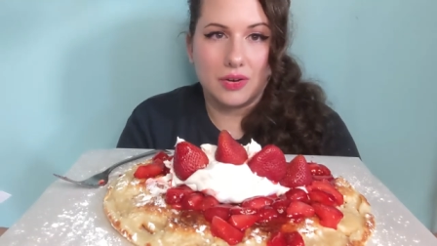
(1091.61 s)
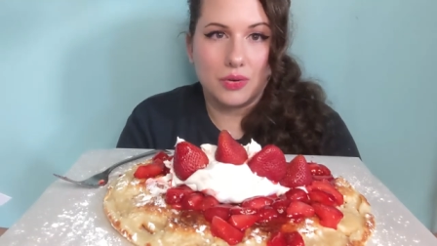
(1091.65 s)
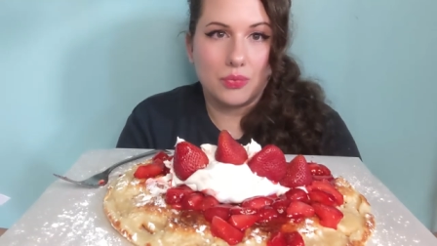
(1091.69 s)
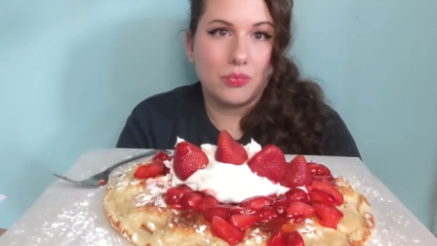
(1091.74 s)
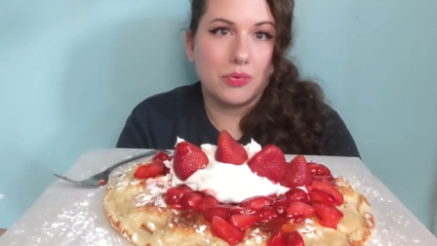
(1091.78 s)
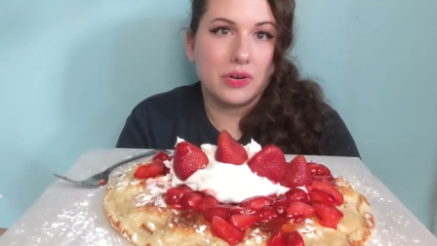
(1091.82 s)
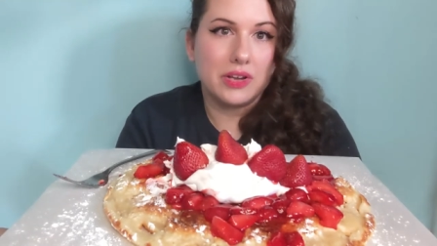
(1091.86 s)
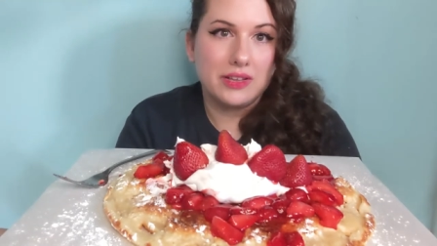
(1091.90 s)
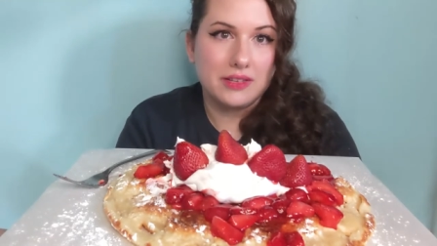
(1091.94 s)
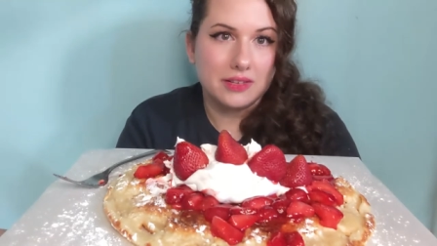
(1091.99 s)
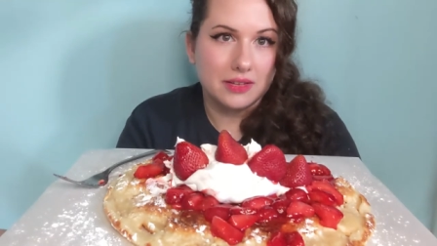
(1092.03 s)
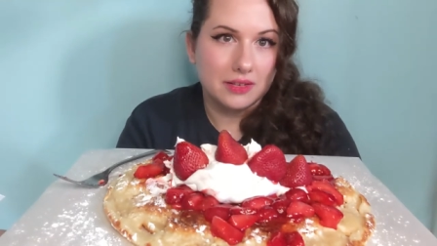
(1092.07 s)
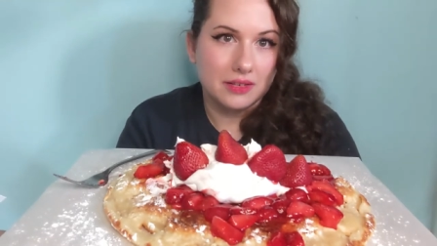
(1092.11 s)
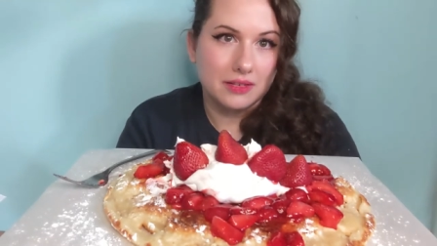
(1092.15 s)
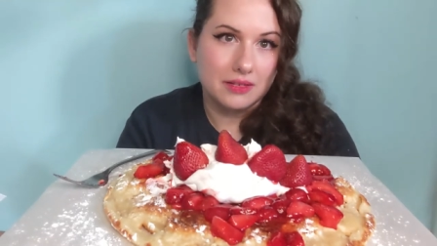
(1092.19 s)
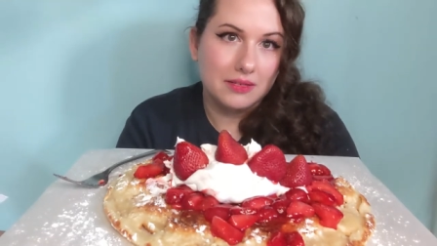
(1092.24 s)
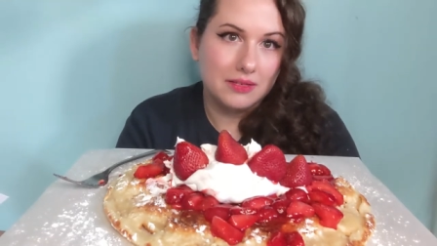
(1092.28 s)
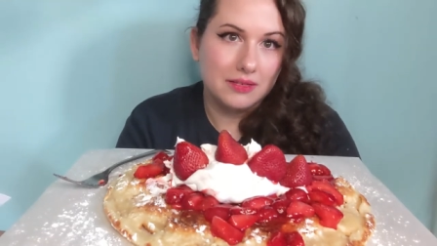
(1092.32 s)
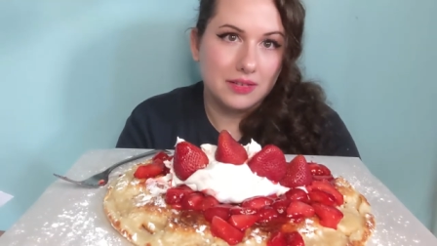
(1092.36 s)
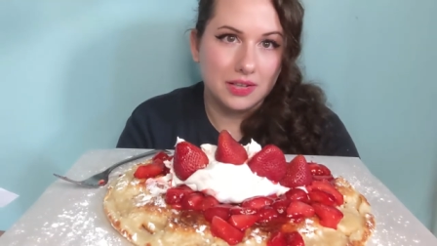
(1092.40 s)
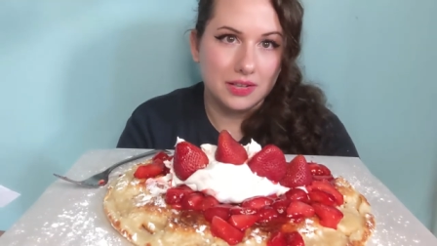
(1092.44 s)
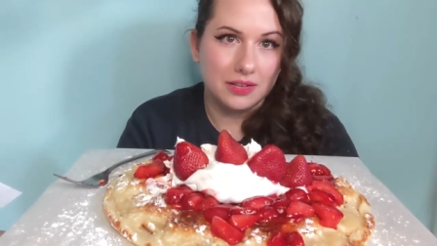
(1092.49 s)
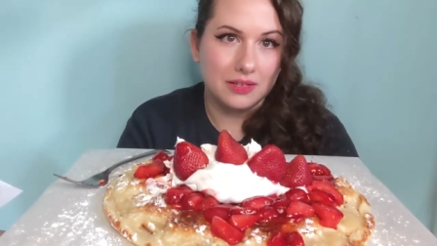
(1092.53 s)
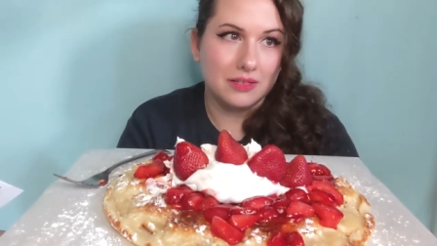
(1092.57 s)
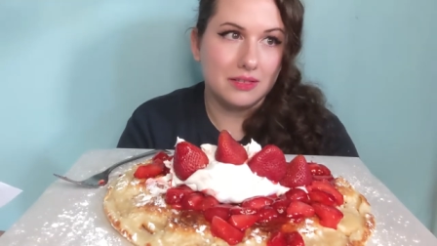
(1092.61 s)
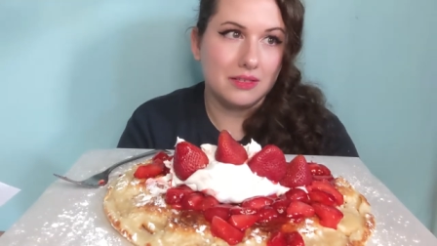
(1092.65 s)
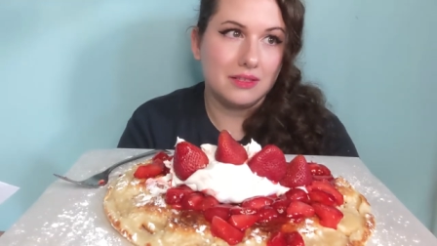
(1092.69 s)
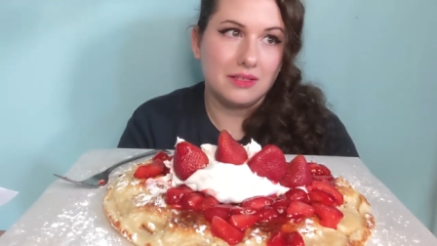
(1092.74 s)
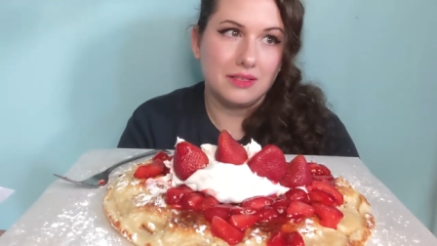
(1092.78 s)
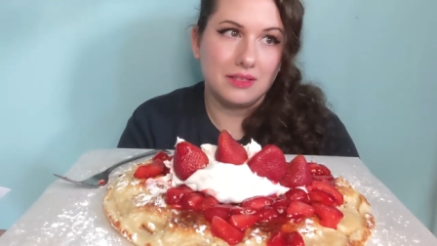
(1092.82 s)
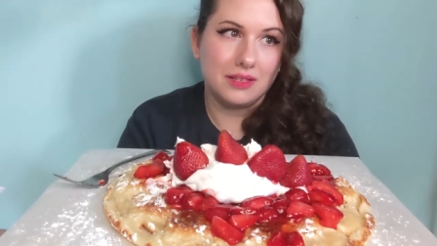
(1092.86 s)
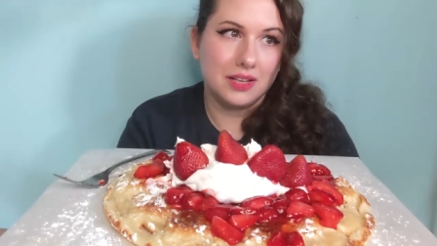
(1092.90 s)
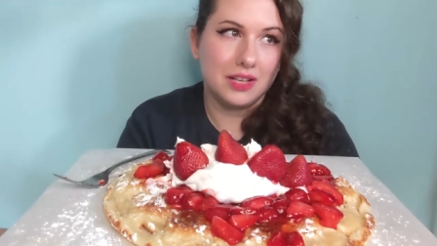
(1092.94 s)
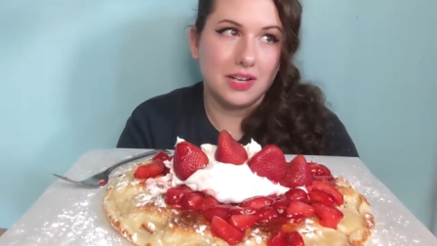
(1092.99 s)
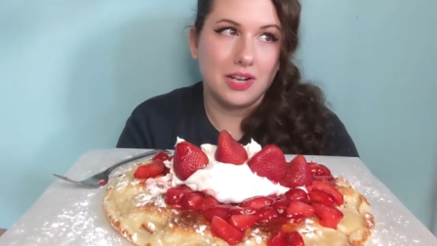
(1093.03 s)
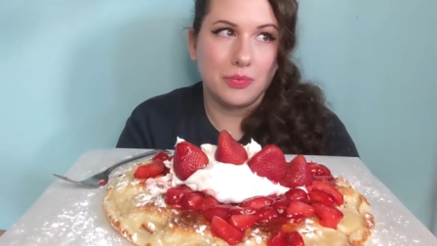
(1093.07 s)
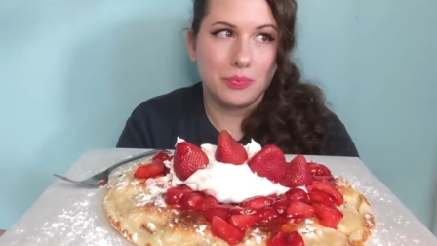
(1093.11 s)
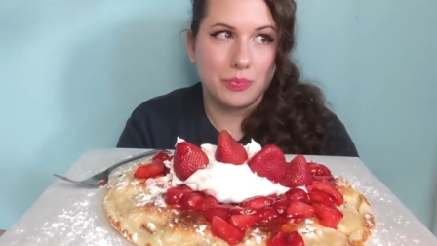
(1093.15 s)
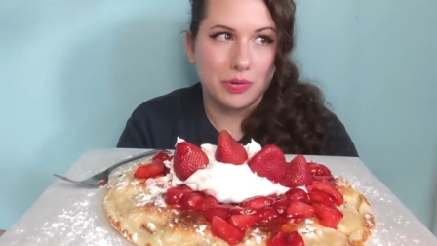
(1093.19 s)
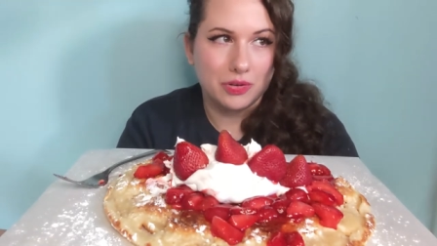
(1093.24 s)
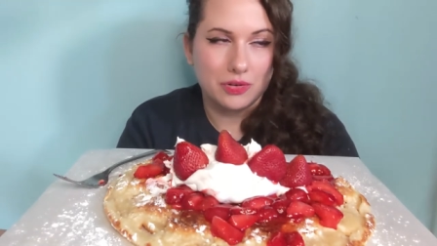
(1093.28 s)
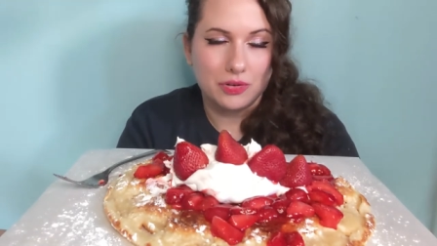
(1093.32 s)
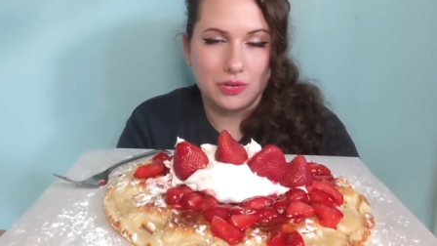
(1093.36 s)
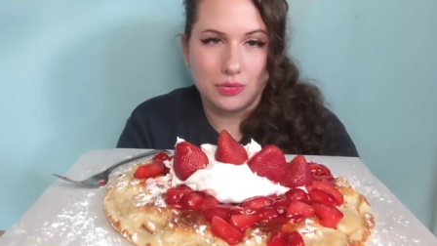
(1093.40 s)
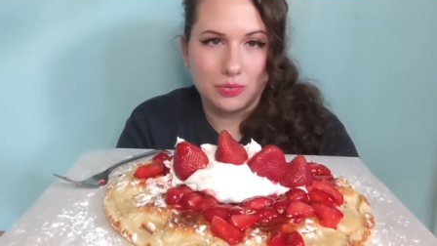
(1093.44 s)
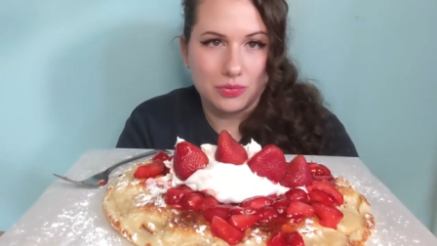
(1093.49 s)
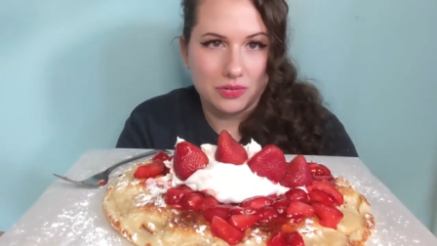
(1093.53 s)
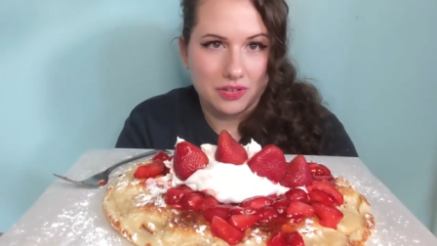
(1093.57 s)
a reason to get up
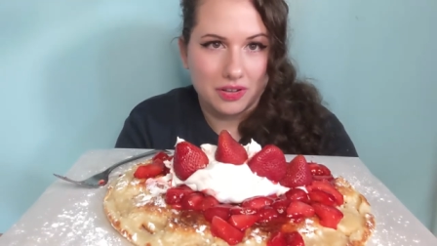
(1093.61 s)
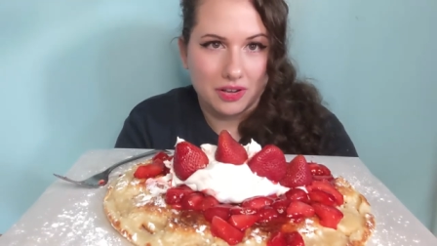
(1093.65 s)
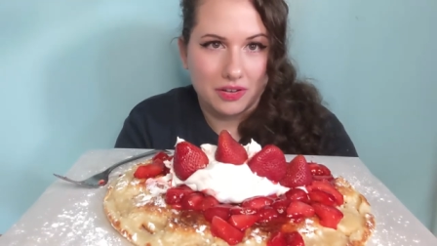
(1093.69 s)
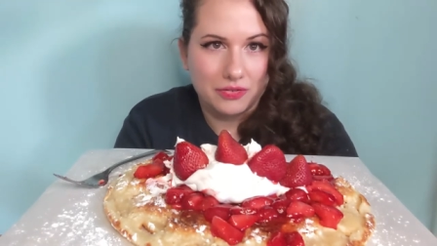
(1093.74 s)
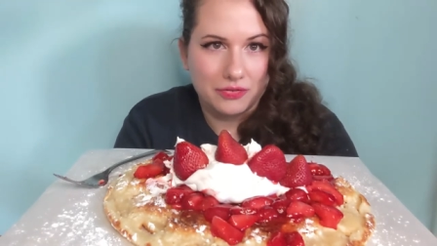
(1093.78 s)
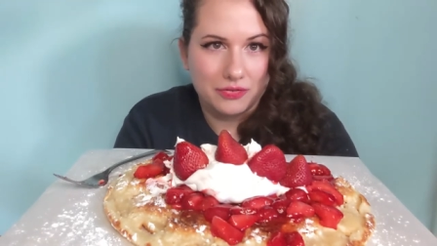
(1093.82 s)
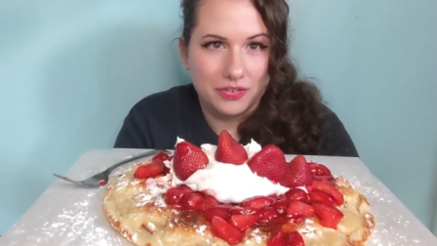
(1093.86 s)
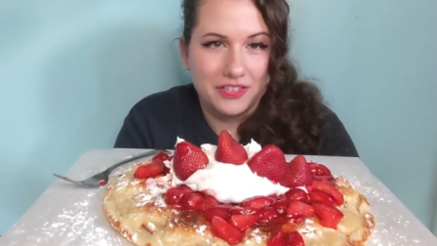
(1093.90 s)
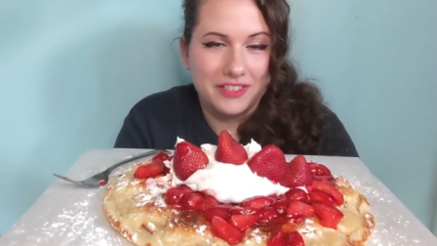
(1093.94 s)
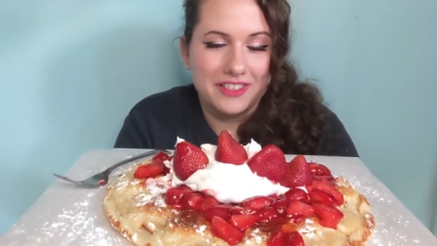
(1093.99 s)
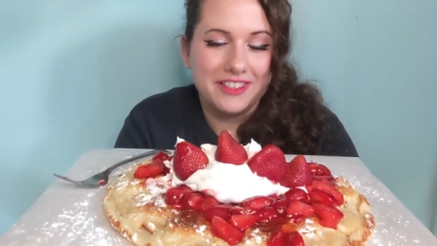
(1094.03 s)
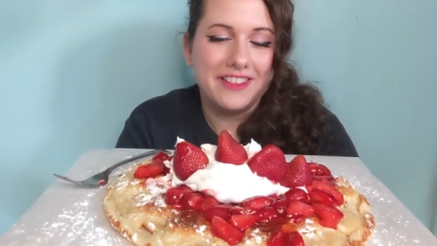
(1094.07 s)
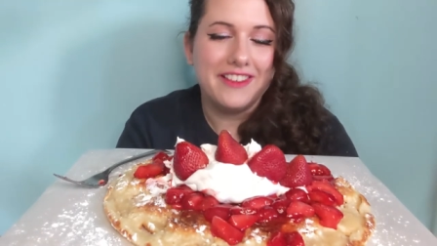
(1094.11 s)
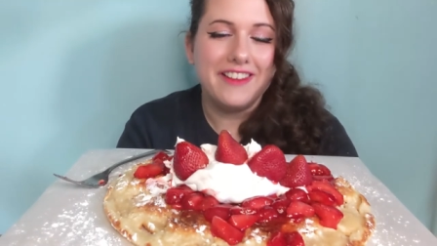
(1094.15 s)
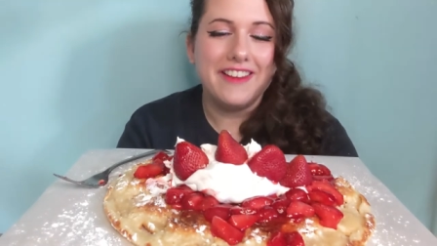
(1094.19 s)
and do stuff.